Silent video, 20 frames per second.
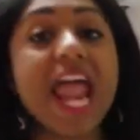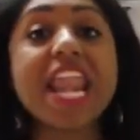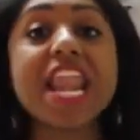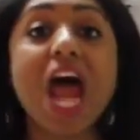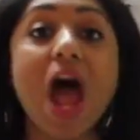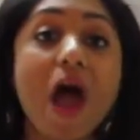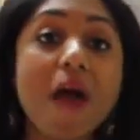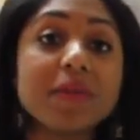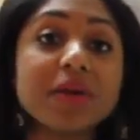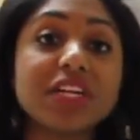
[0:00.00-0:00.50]

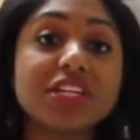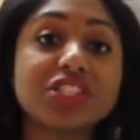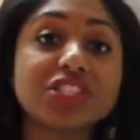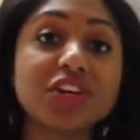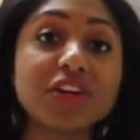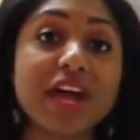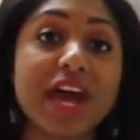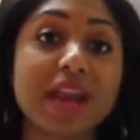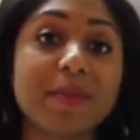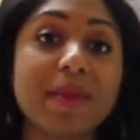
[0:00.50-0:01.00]
Now I'm gonna show
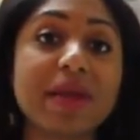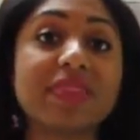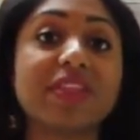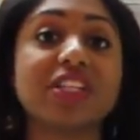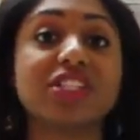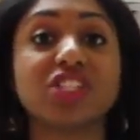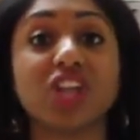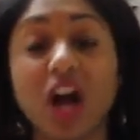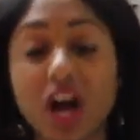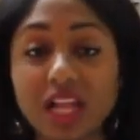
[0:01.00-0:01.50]
you how to make
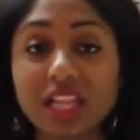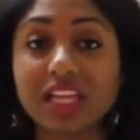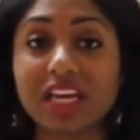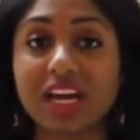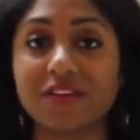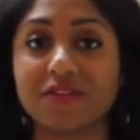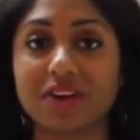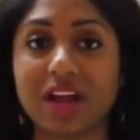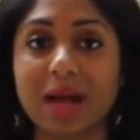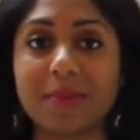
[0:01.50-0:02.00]
the chocolate
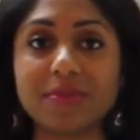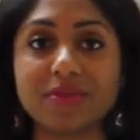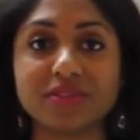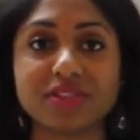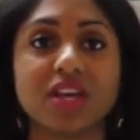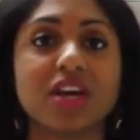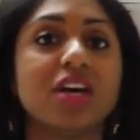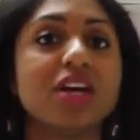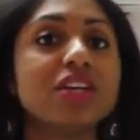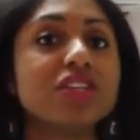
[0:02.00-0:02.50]
covered apples.